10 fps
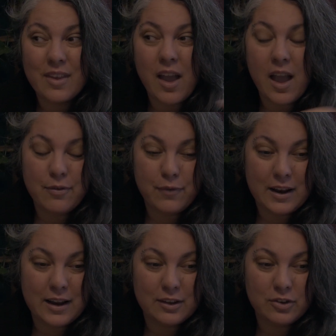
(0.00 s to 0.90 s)
I
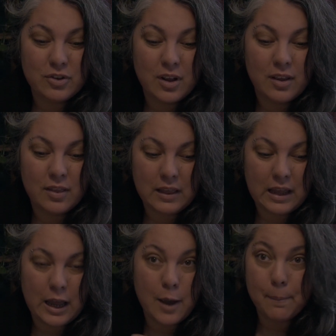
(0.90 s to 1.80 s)
finished
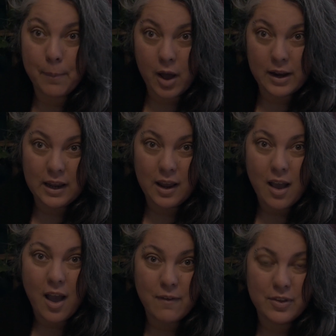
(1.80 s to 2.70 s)
the body
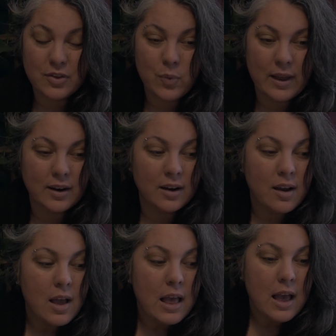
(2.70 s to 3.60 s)
of the sweater.
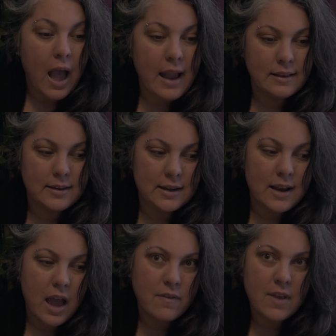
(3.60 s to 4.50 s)
I did
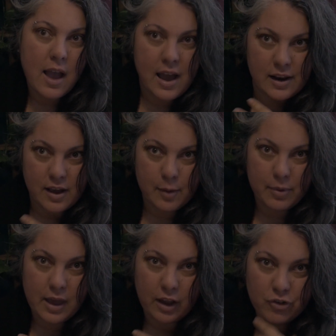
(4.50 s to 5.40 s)
have to add a couple
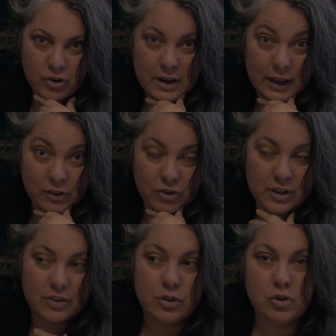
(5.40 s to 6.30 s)
extra
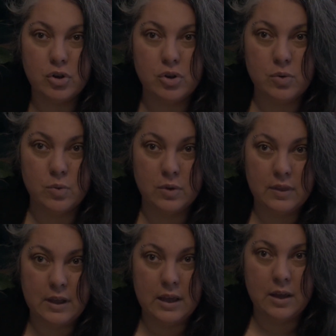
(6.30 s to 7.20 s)
inches to
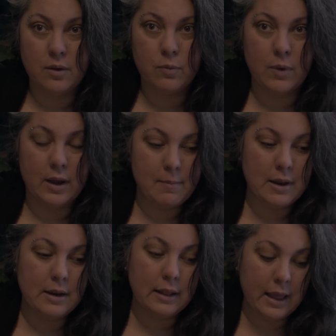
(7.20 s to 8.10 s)
the
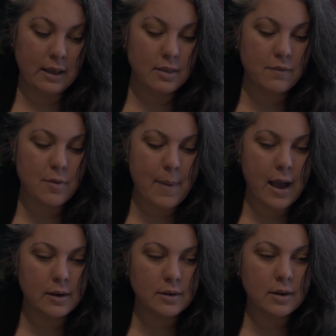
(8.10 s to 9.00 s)
recommended length of the
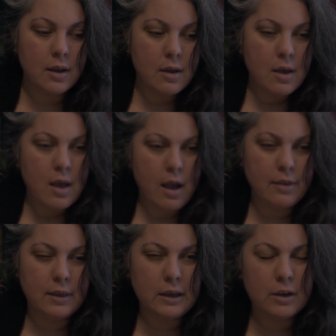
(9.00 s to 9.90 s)
pattern. I
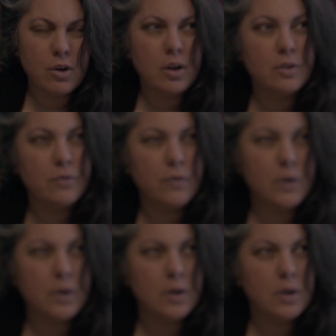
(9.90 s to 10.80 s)
think it called
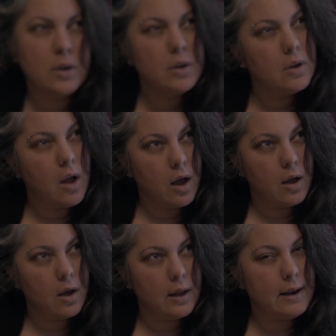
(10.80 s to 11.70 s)
for
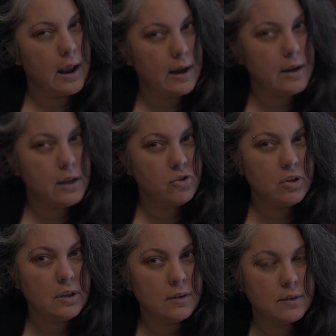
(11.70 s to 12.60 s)
9
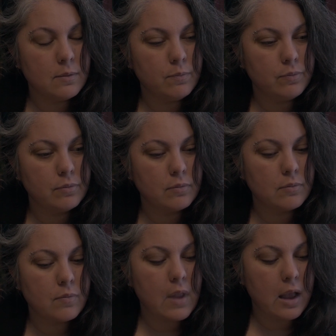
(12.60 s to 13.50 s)
inches,
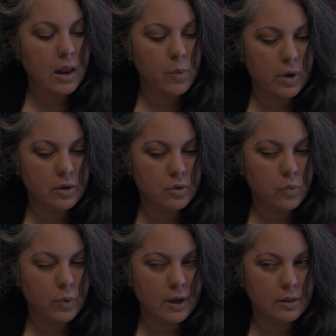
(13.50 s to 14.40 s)
and I went
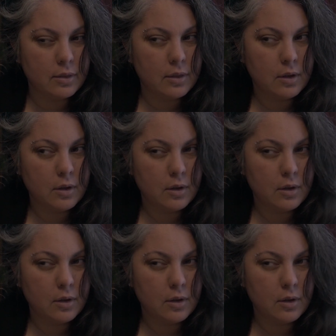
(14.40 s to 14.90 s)
with